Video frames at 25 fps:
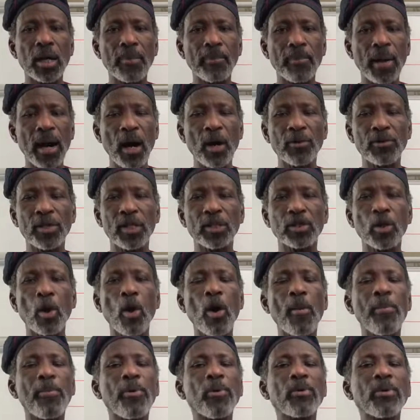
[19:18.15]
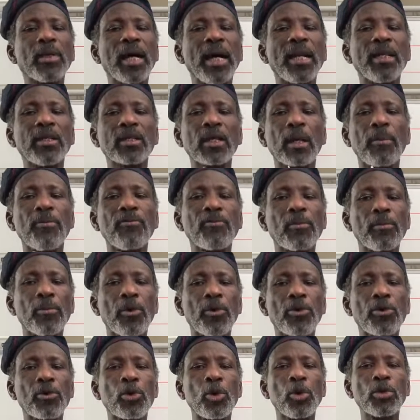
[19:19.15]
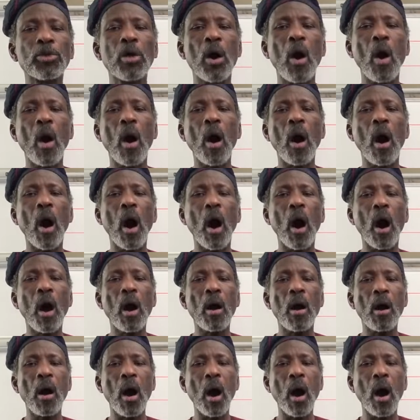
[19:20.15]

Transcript: mouth is open and it's coming from the throat. Ka,